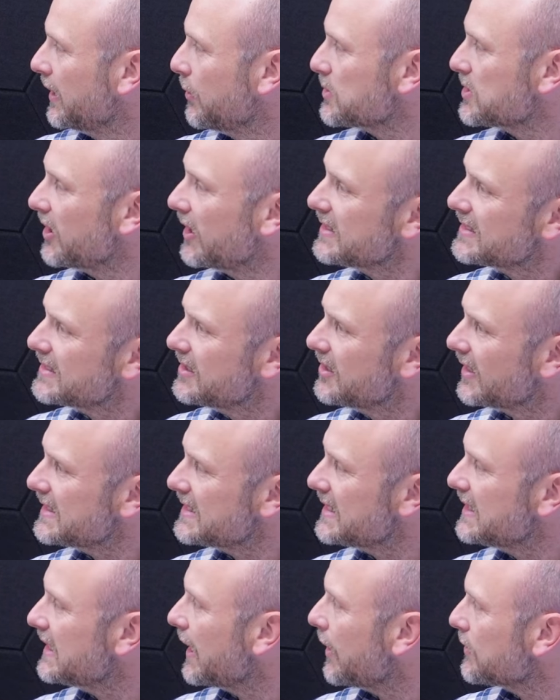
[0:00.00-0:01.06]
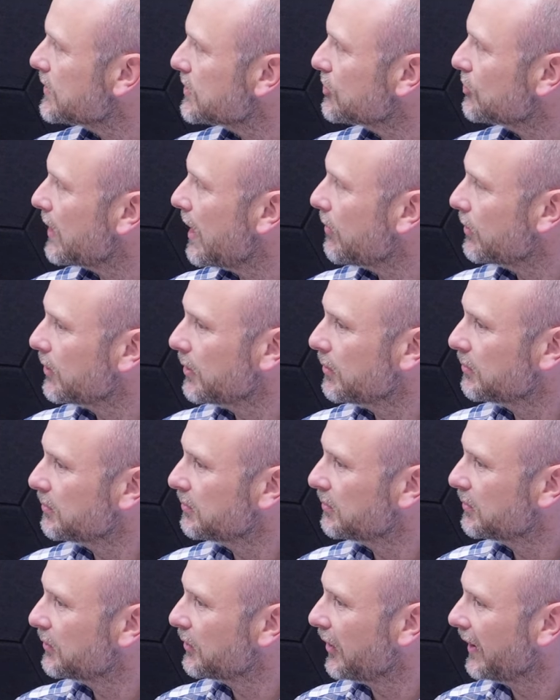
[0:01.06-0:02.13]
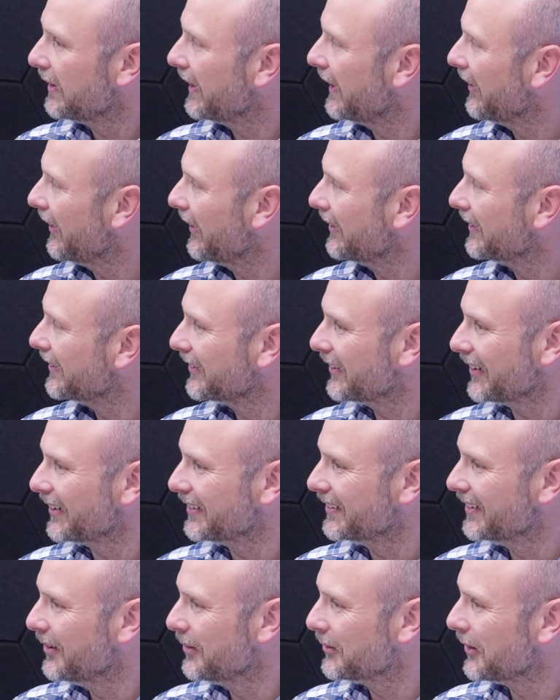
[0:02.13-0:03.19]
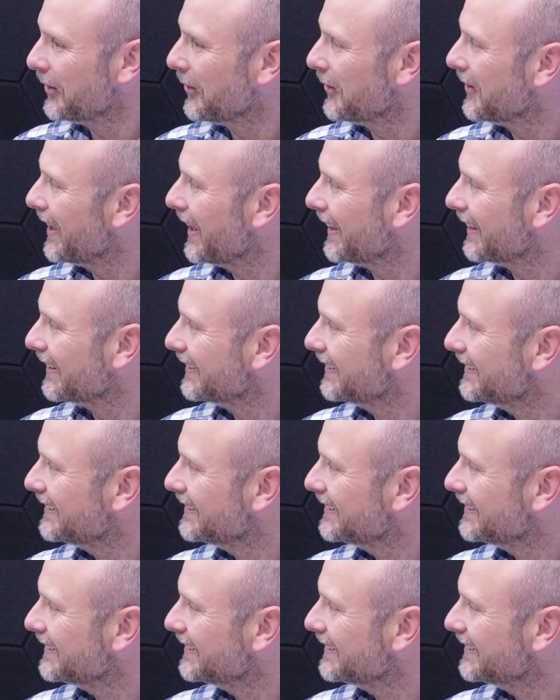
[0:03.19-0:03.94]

It was nine, 19 hours of travel on Friday, though. So Yikes. it was a long day.